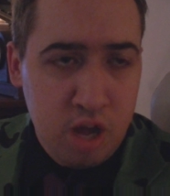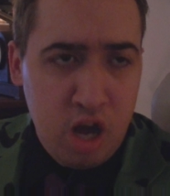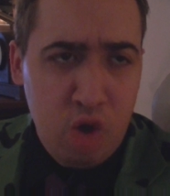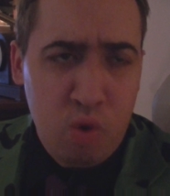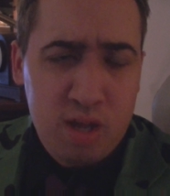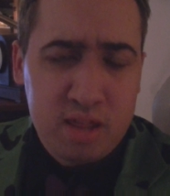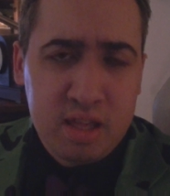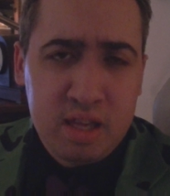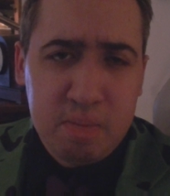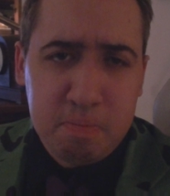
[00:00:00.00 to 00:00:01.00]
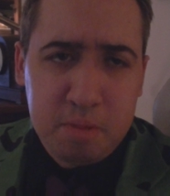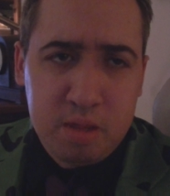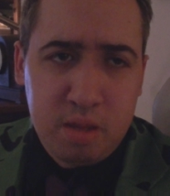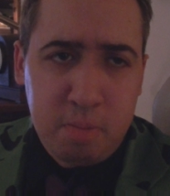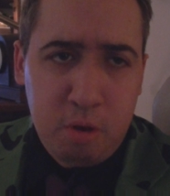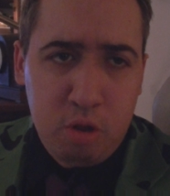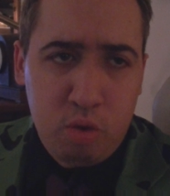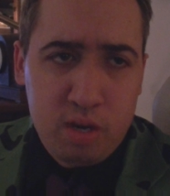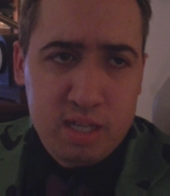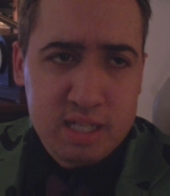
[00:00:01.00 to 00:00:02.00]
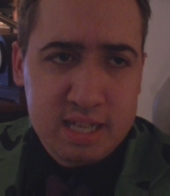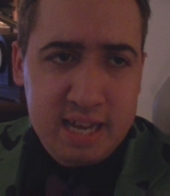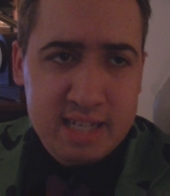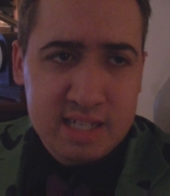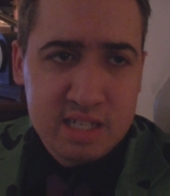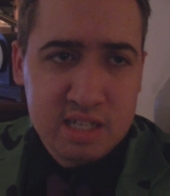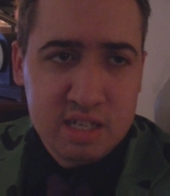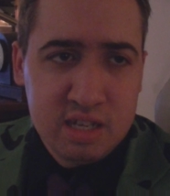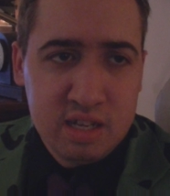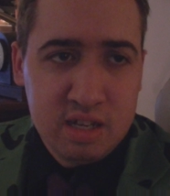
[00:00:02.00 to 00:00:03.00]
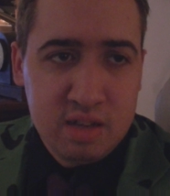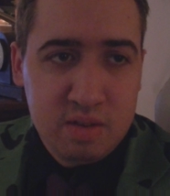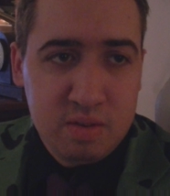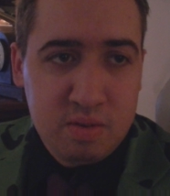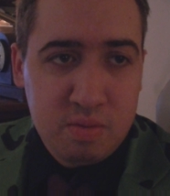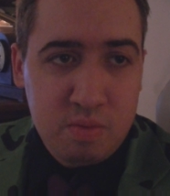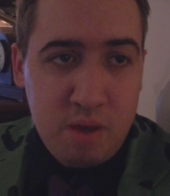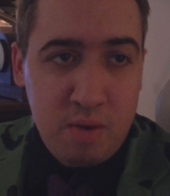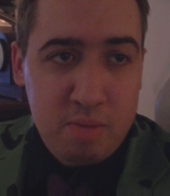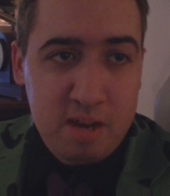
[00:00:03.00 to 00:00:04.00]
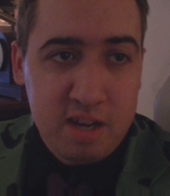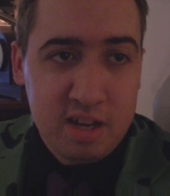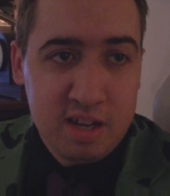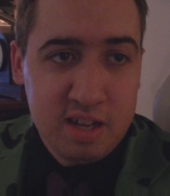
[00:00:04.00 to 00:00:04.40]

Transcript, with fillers: oh, what the the Polaroid Instax? Yeah. Yeah. What about it?